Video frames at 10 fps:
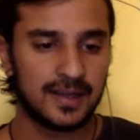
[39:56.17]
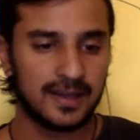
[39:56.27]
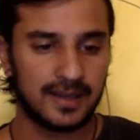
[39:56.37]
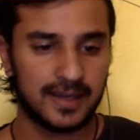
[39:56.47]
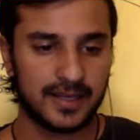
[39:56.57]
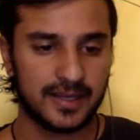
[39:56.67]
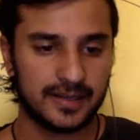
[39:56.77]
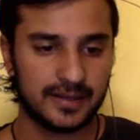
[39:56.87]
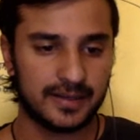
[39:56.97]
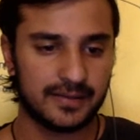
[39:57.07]

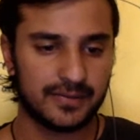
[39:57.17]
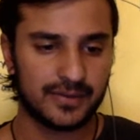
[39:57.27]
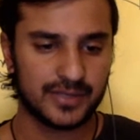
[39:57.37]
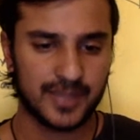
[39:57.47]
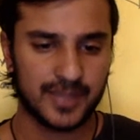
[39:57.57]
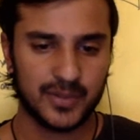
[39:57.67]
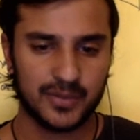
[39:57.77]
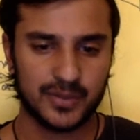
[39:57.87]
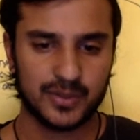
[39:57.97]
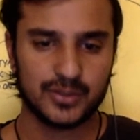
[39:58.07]
And for example, if
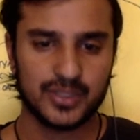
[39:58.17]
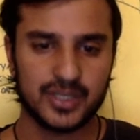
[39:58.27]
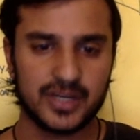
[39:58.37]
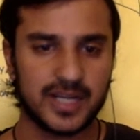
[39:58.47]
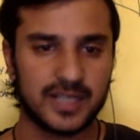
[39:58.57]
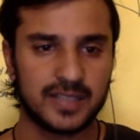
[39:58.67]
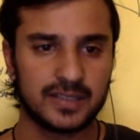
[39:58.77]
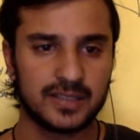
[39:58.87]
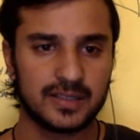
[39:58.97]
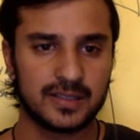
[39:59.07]
you're going to take
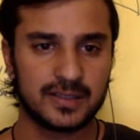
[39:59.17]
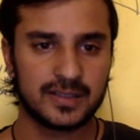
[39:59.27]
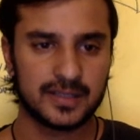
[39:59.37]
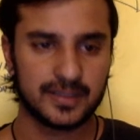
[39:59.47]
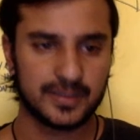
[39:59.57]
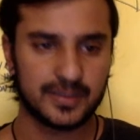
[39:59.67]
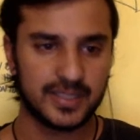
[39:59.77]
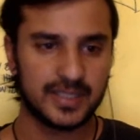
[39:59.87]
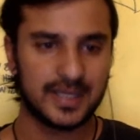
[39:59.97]
writing, it can be